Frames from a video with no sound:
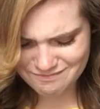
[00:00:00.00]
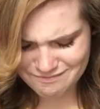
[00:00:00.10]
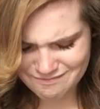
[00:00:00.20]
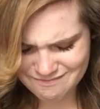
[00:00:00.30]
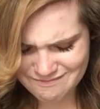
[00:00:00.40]

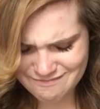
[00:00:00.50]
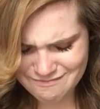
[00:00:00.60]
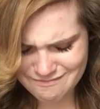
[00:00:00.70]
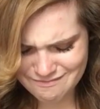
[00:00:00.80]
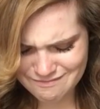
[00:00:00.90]

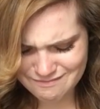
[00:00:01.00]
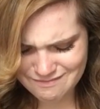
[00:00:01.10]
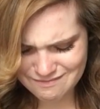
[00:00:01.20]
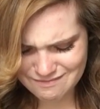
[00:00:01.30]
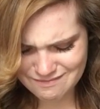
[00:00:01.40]

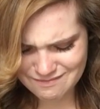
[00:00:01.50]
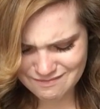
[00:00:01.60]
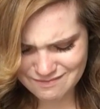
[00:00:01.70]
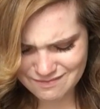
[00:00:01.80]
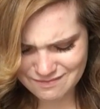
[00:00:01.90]

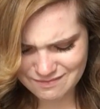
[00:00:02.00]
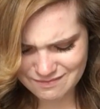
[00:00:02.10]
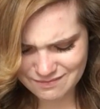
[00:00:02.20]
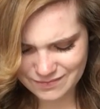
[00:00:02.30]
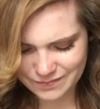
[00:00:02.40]

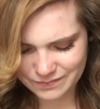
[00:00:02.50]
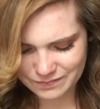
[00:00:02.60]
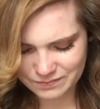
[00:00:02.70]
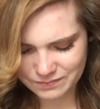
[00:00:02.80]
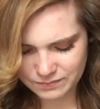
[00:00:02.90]

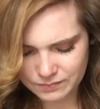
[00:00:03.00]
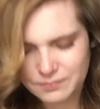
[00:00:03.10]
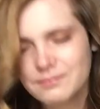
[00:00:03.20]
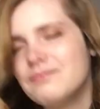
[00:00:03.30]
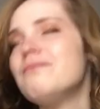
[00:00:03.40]

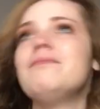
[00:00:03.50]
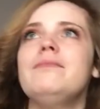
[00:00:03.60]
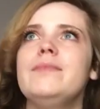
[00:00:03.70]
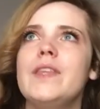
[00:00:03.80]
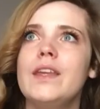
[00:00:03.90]

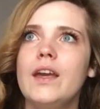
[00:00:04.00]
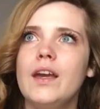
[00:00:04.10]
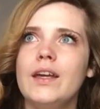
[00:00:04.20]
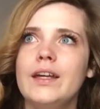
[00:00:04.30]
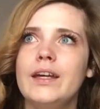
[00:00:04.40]

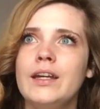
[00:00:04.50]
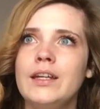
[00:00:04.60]
(no one is talking)